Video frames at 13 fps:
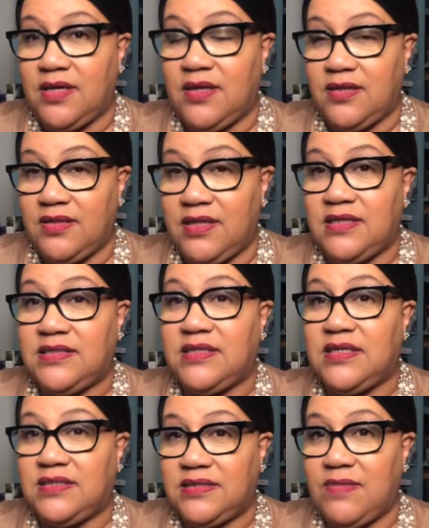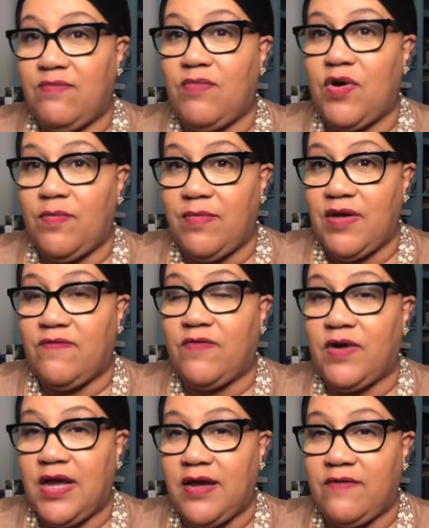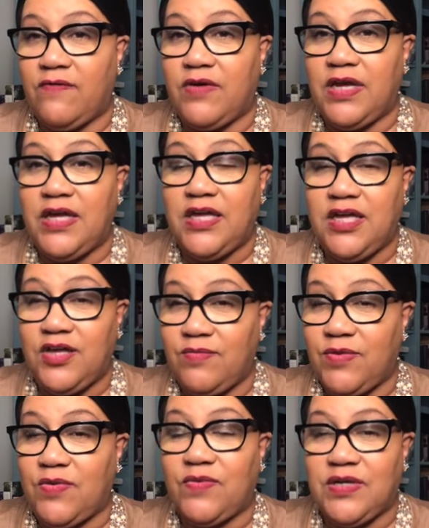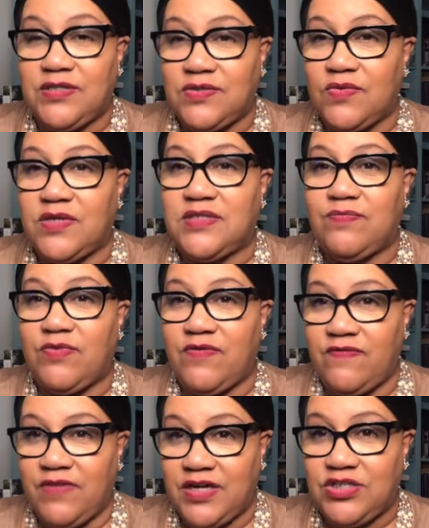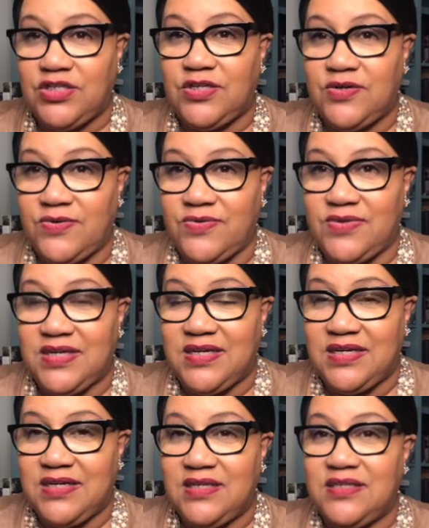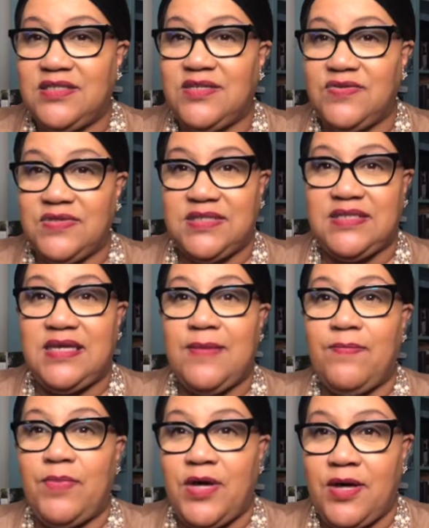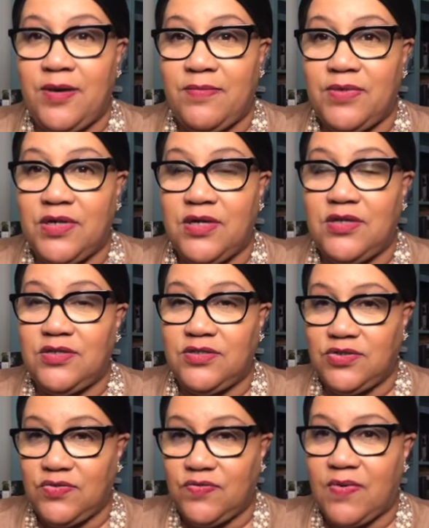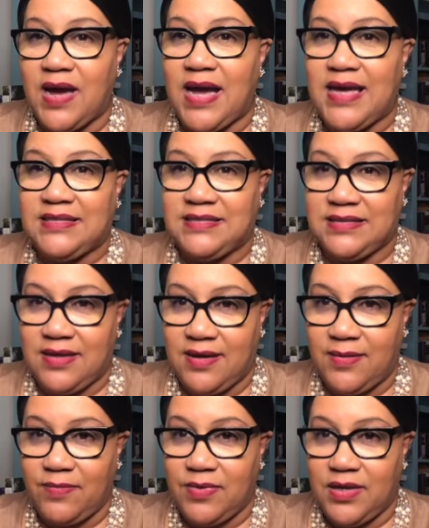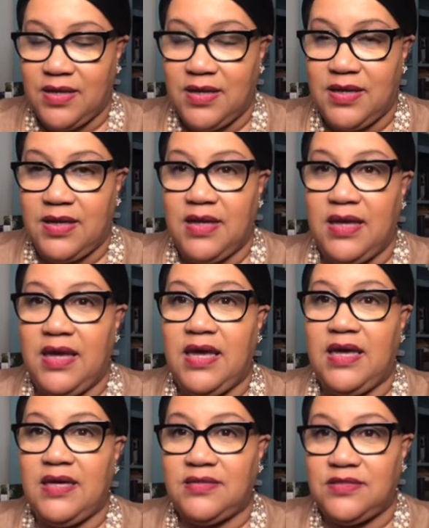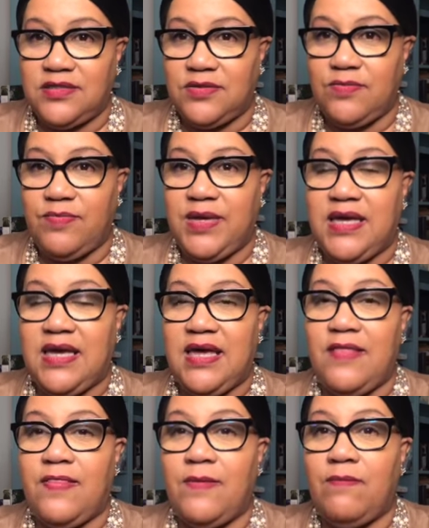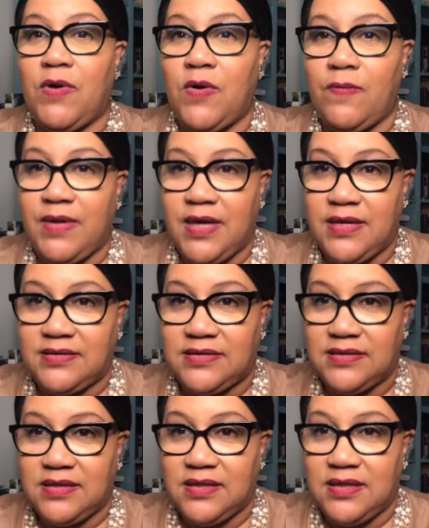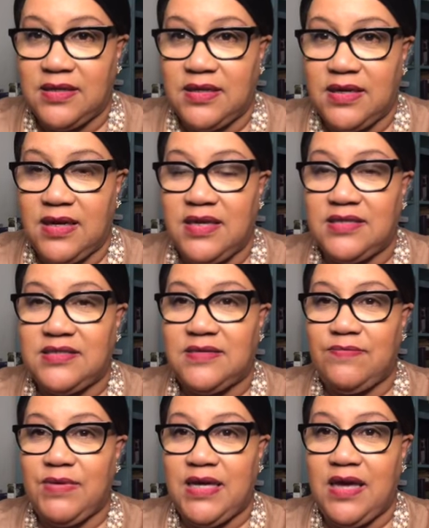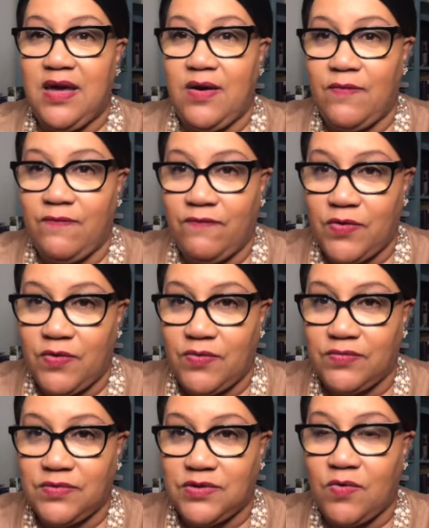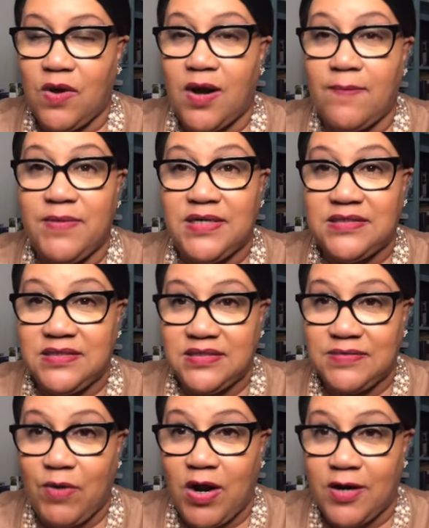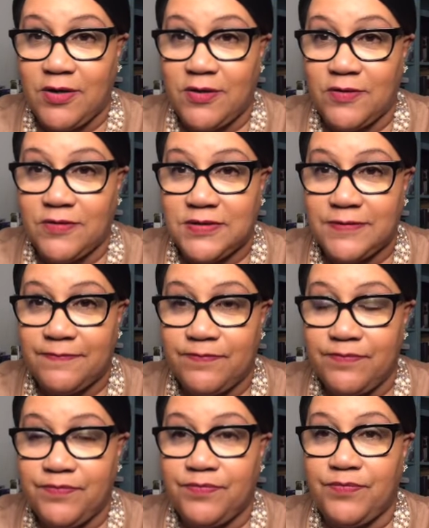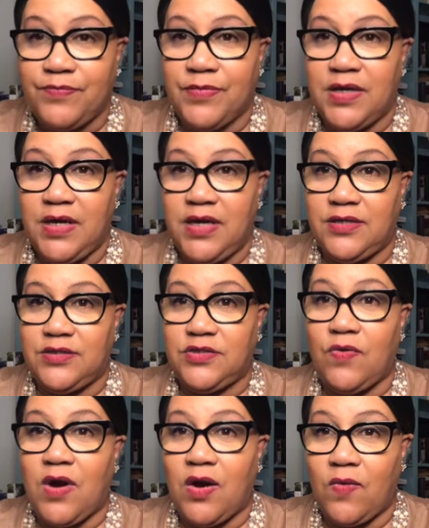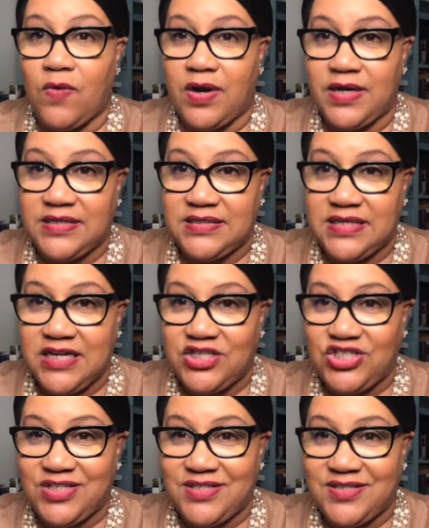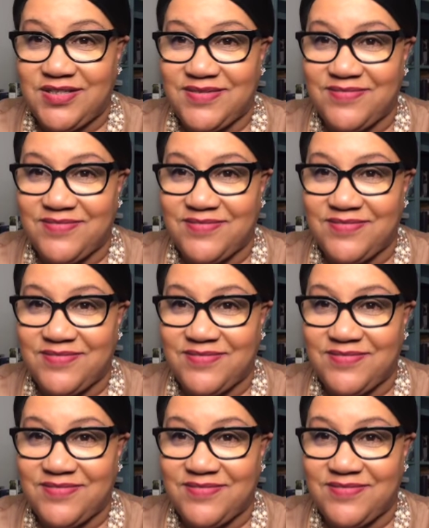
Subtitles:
This is the moment for every human resource professional to step up, to rise up, and to be in the moment and to be helpful to our business partners and to our organizations.